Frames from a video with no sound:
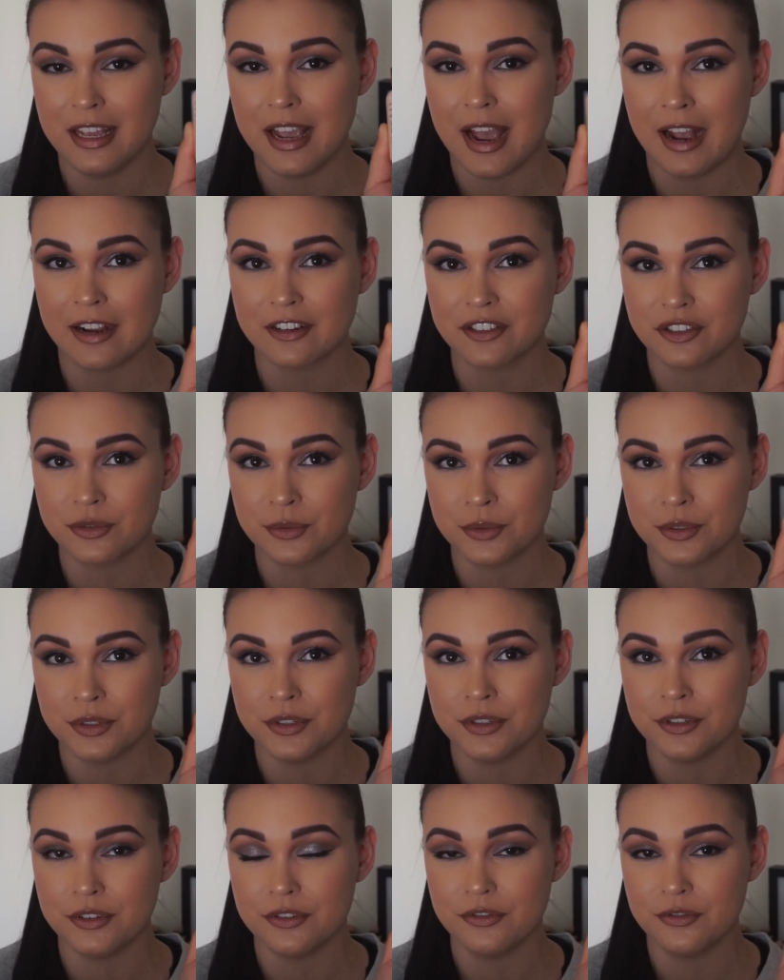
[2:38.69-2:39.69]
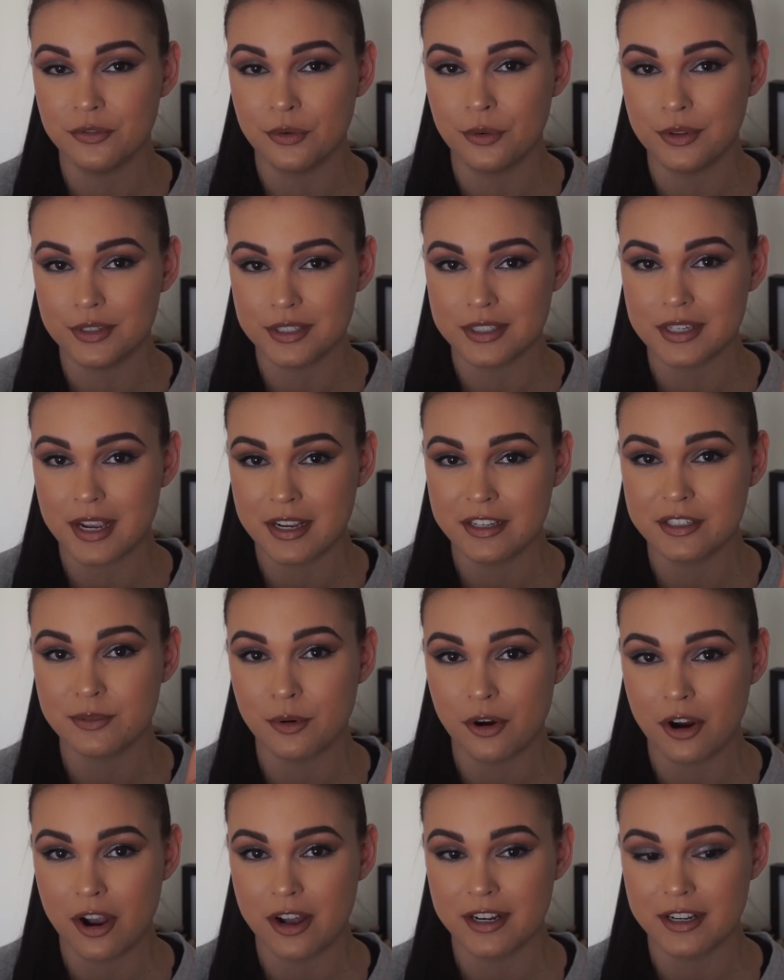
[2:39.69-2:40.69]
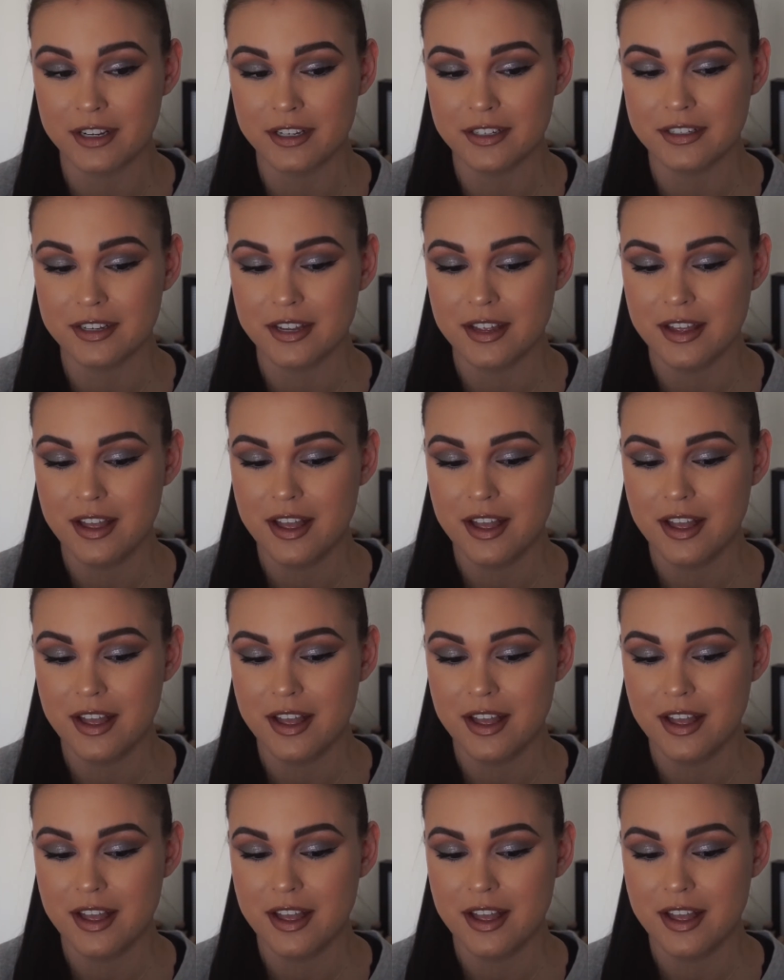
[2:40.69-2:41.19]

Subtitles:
actual full-size product.